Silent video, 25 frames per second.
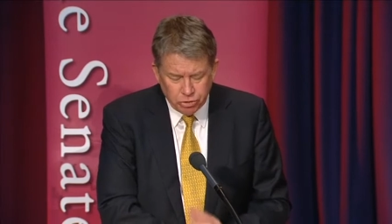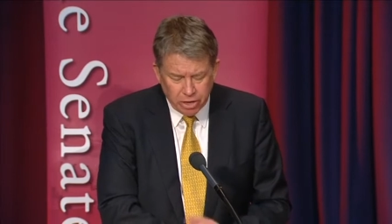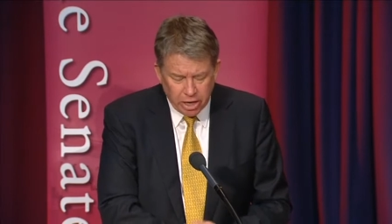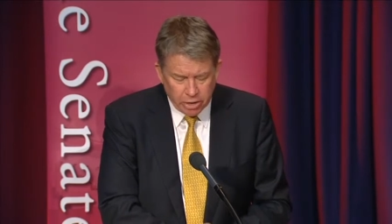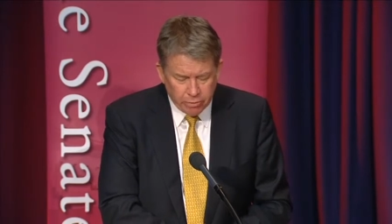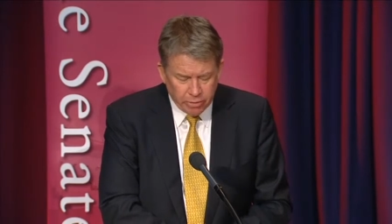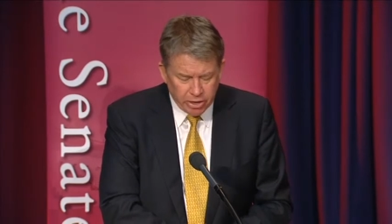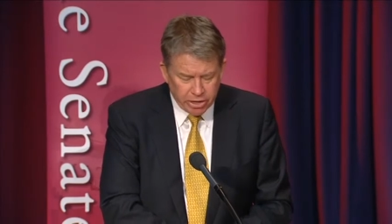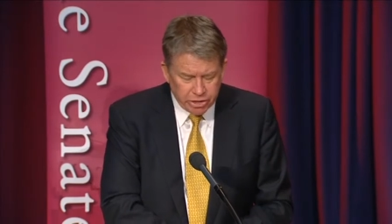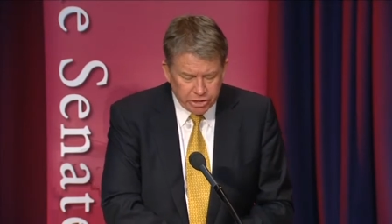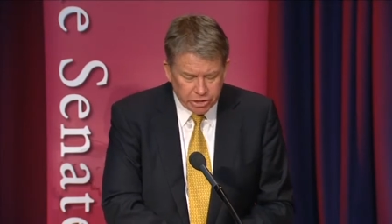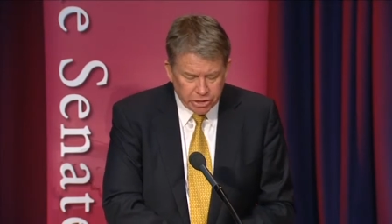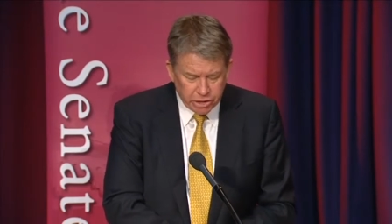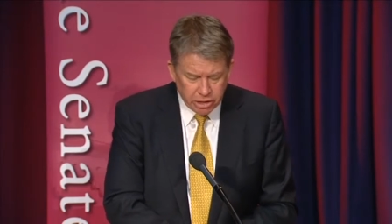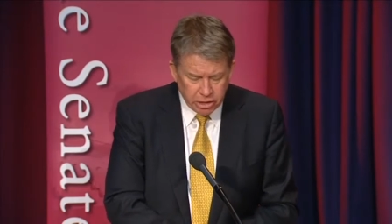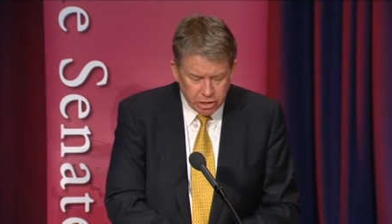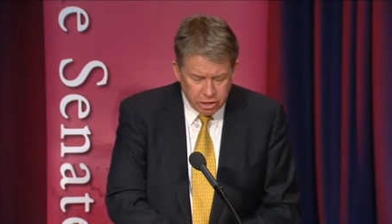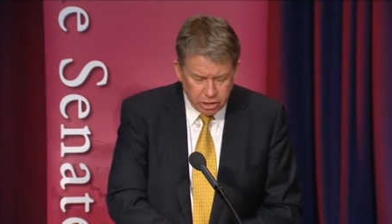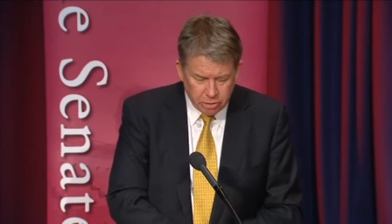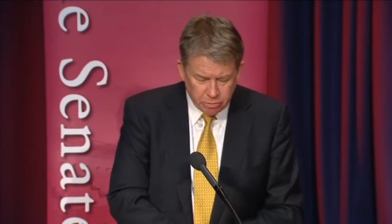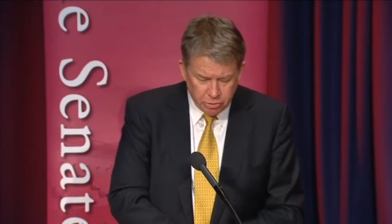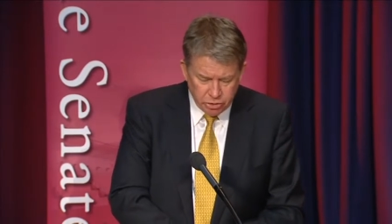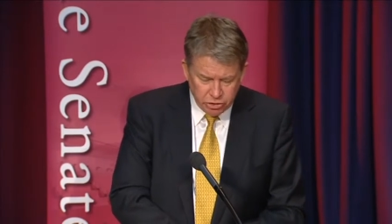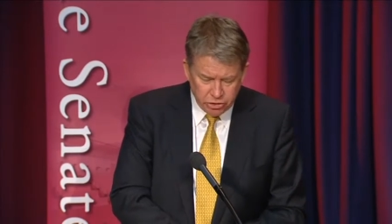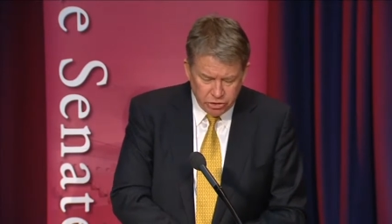direction
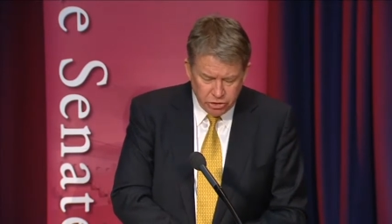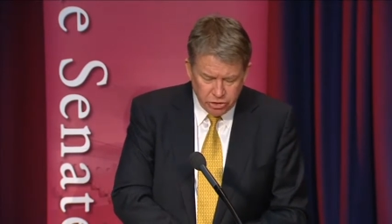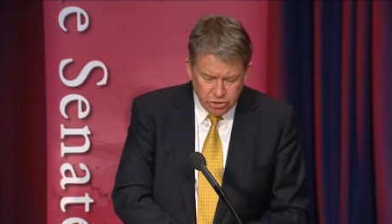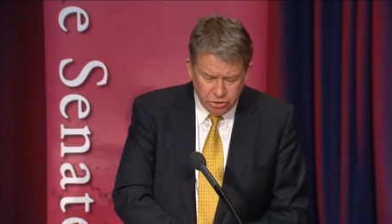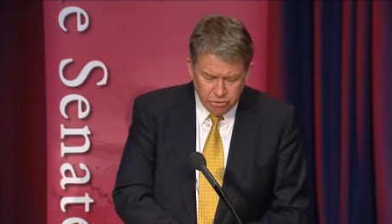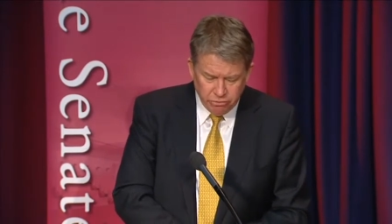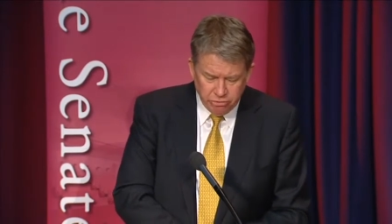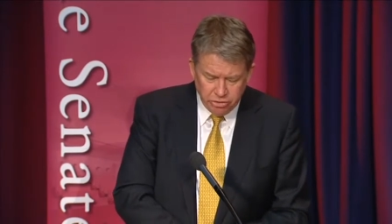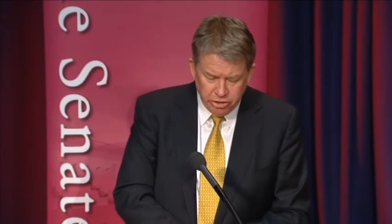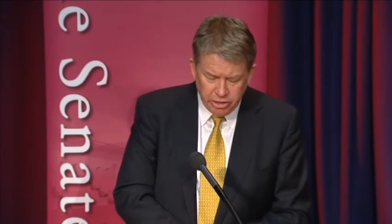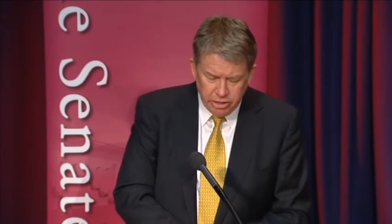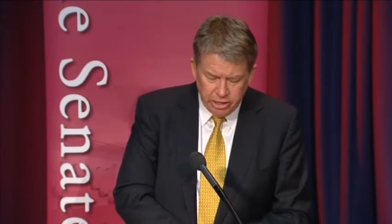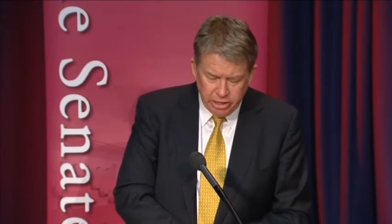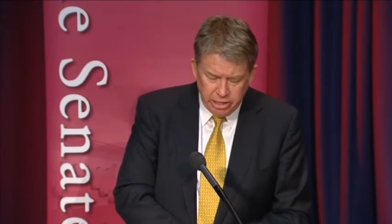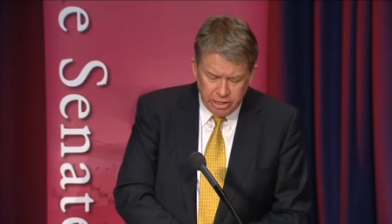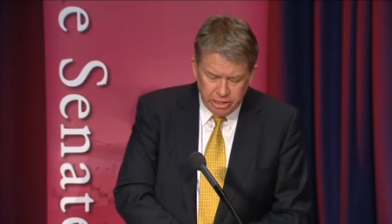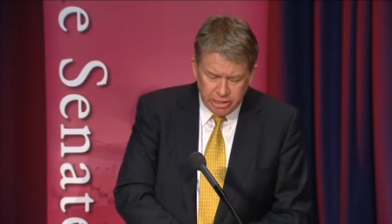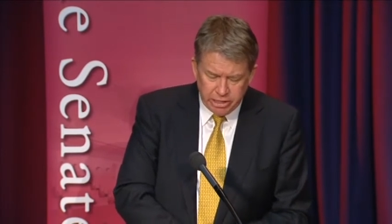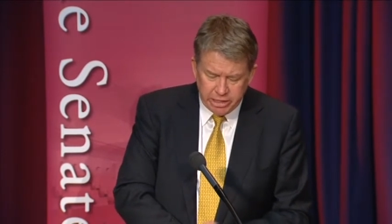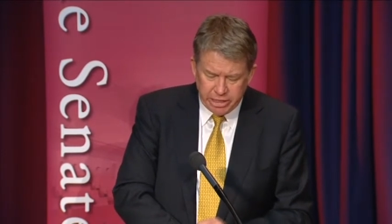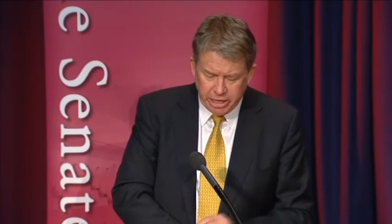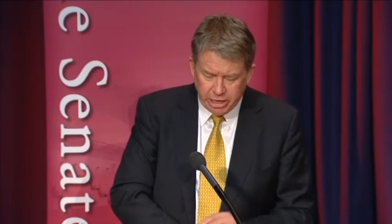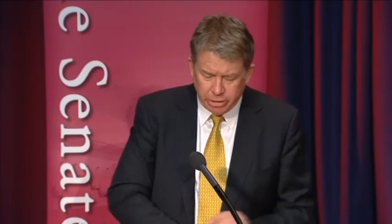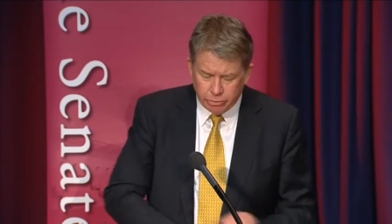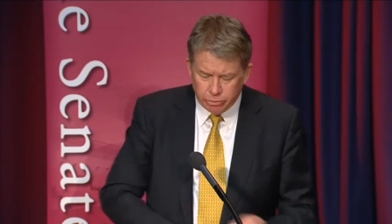to preserve
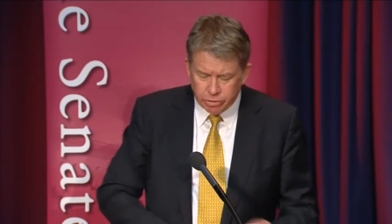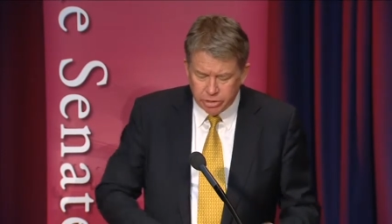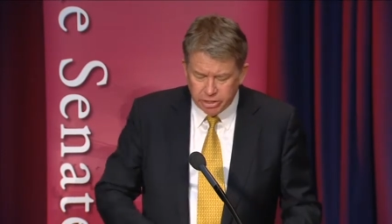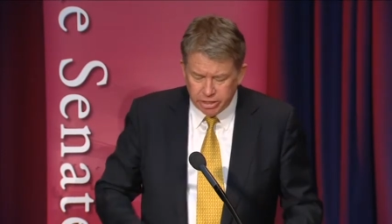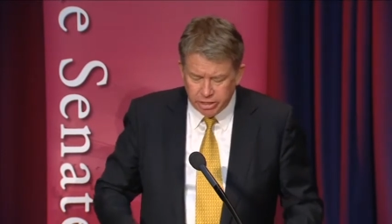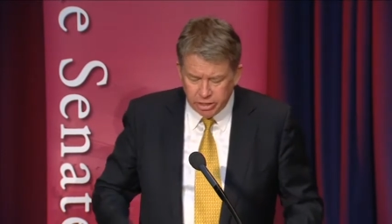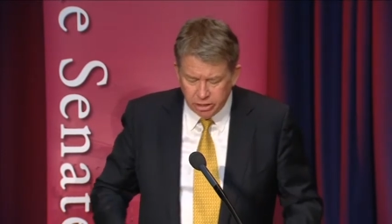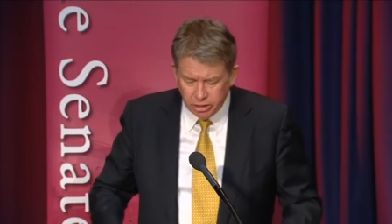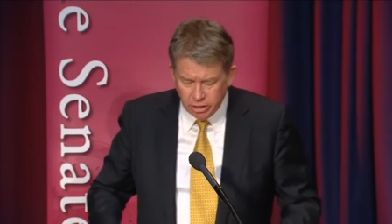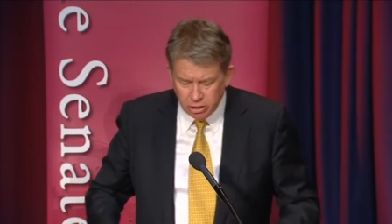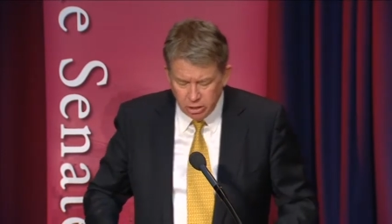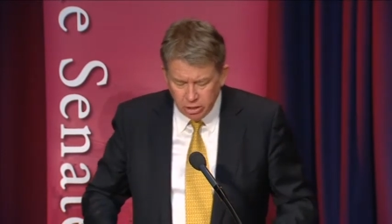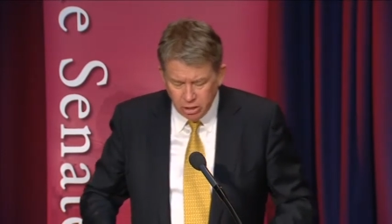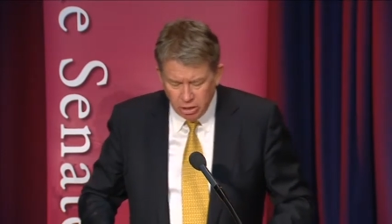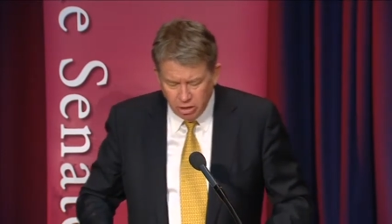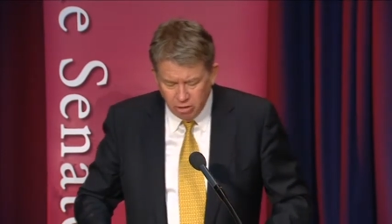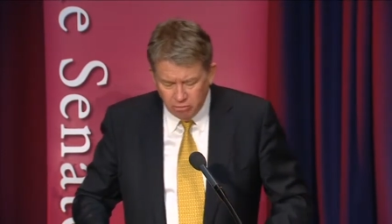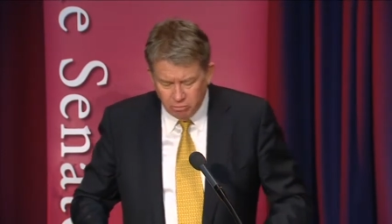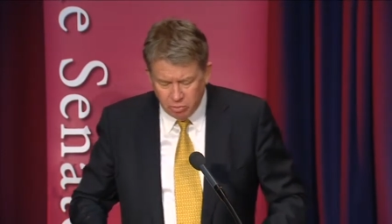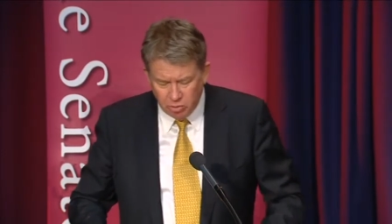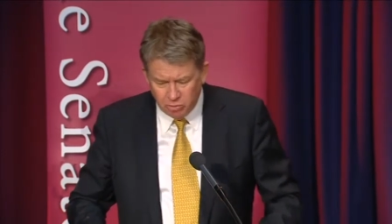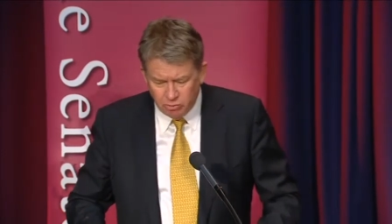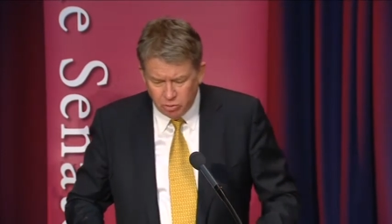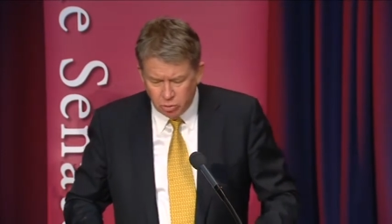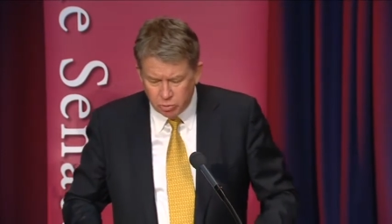integrity
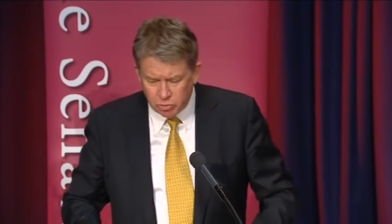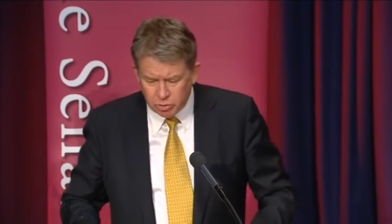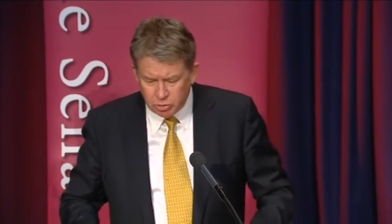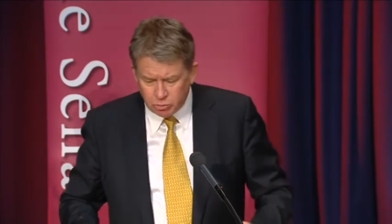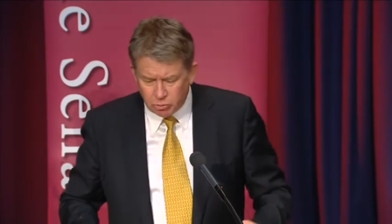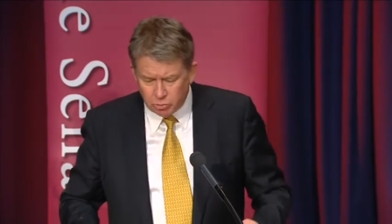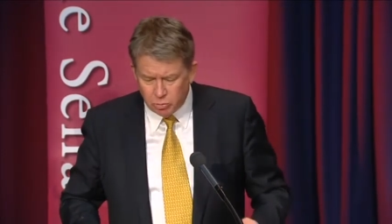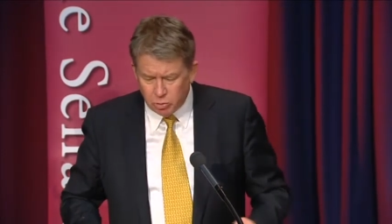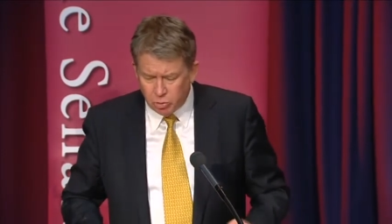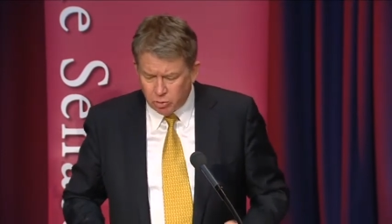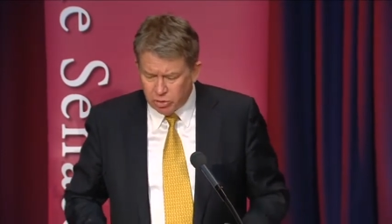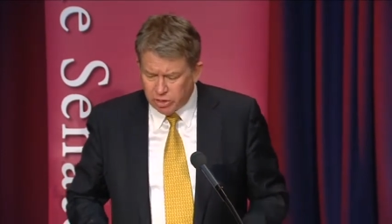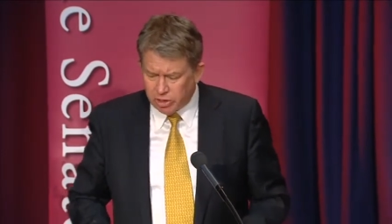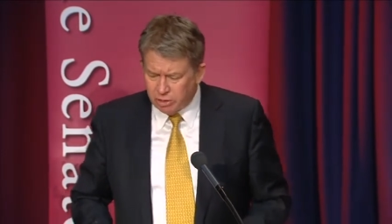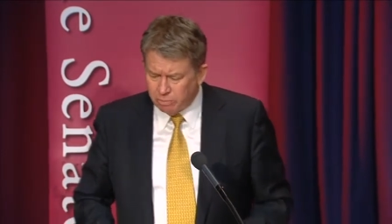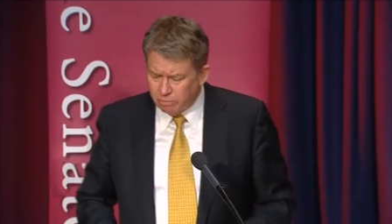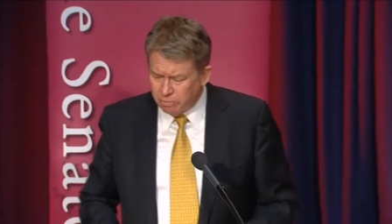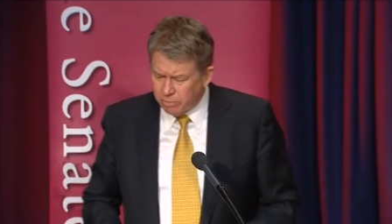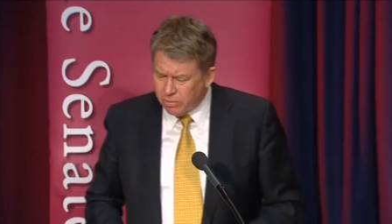of performance reporting.